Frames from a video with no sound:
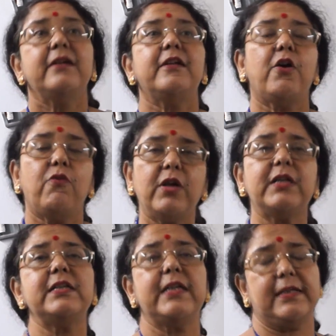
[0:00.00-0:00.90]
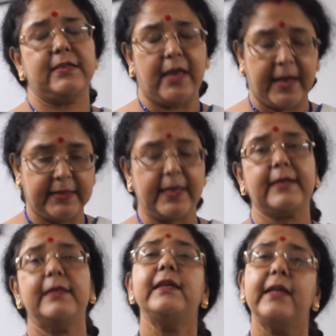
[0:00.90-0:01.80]
Now what is it
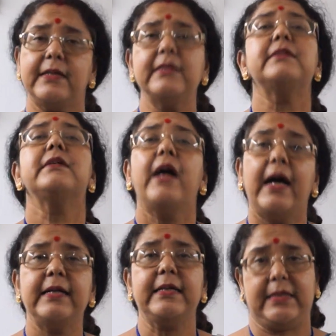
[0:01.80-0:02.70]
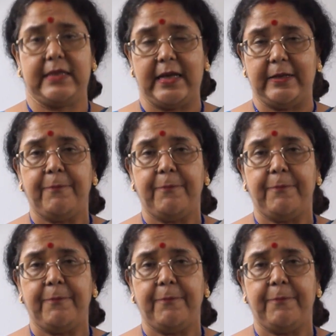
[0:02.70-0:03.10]
exactly? Let us understand.